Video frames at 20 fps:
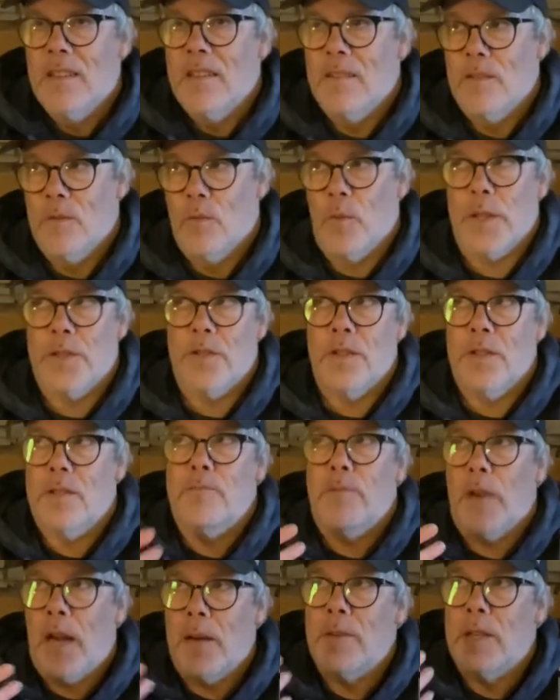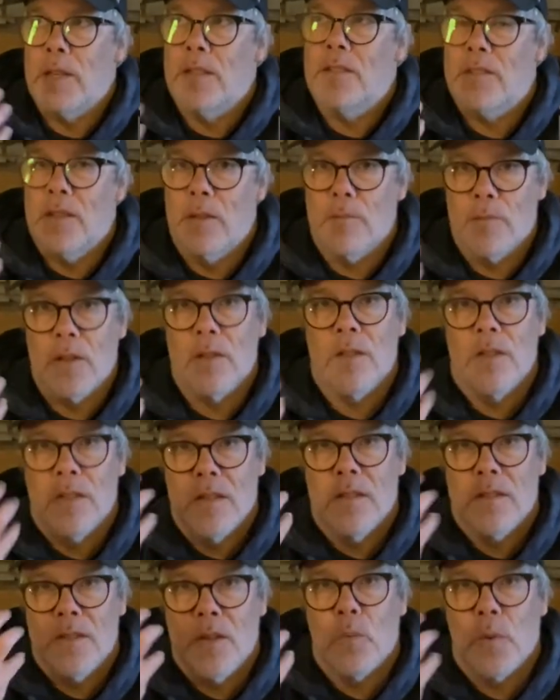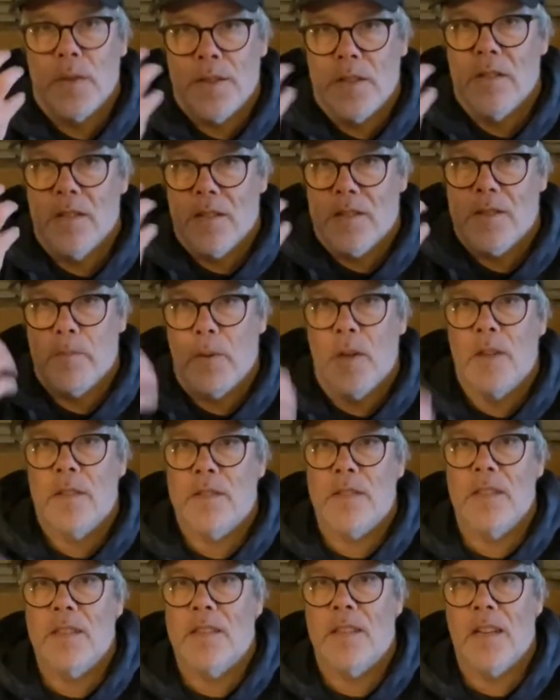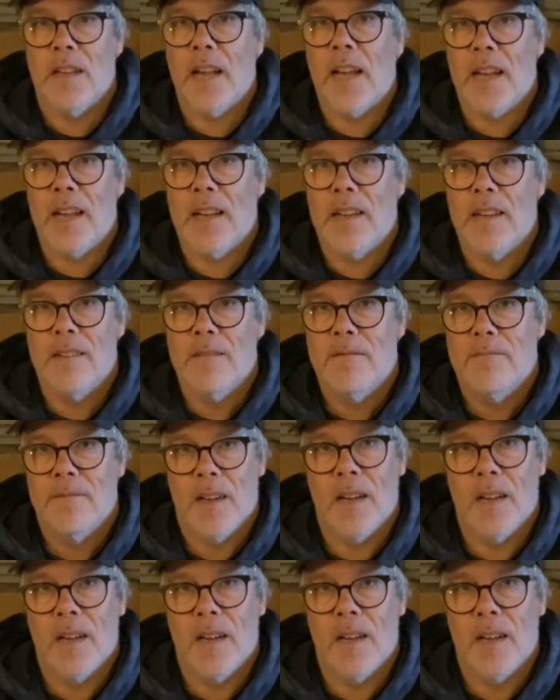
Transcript: which is probably similar to what they're experiencing today,